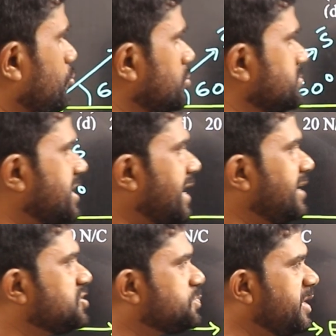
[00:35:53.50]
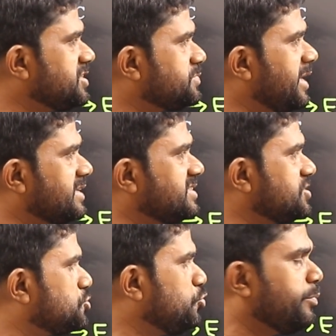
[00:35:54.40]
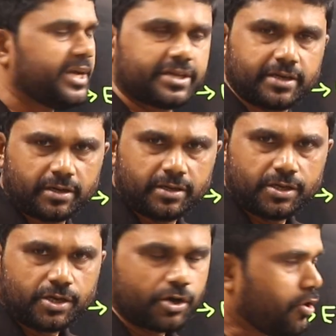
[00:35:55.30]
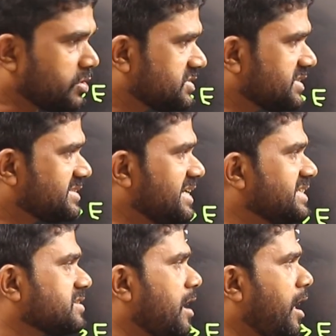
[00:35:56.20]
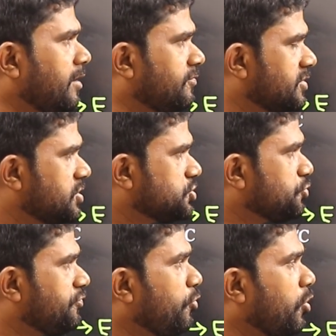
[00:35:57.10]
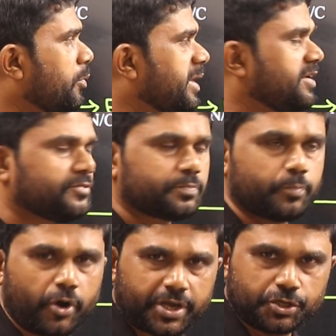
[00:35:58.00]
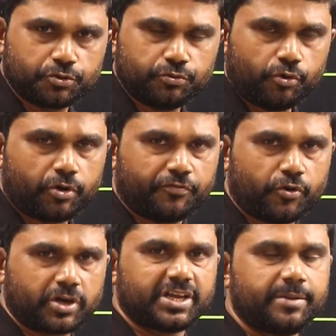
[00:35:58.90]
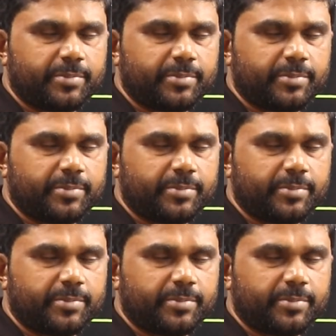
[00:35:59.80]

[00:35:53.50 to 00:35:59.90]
coulombs, and displacement S is 2 meter. Cos 60 is half. So 4 by 0.2 or 40